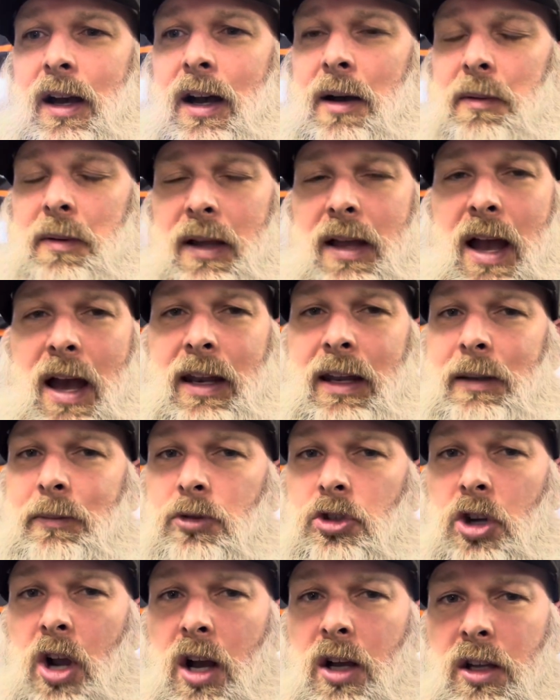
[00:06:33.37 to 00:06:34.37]
guy
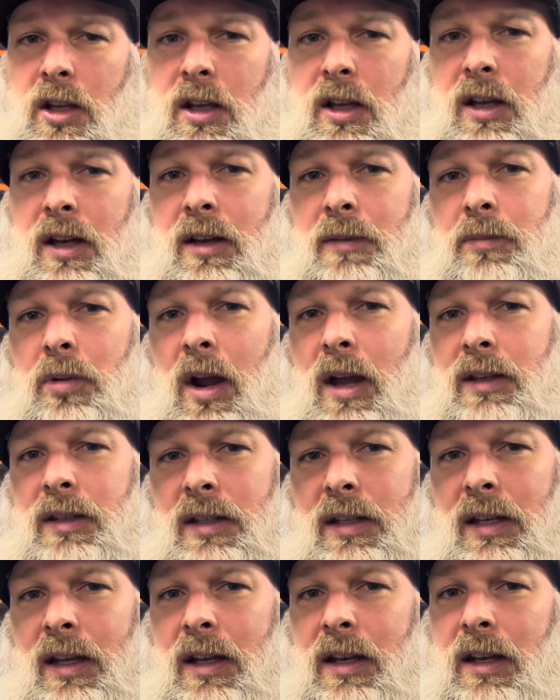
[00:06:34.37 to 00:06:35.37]
named Chunk,
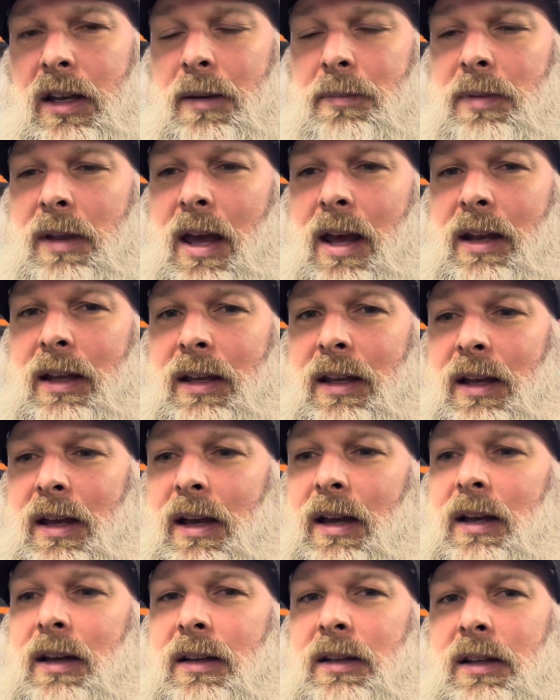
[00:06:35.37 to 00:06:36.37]
Brent. He ended up getting
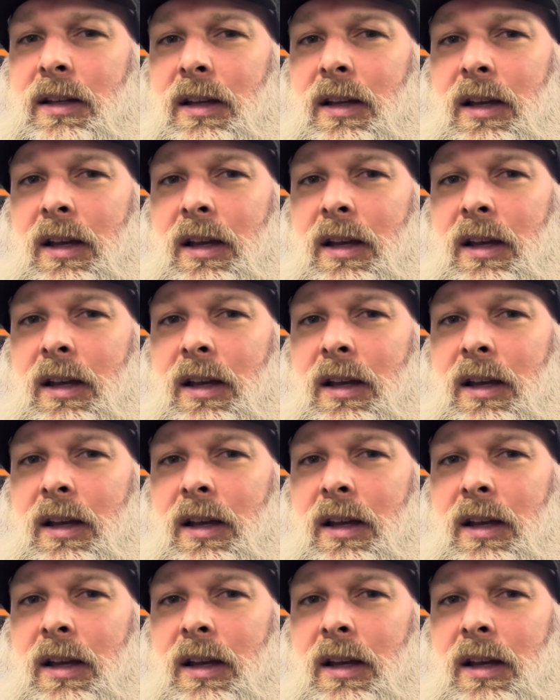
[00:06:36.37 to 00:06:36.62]
a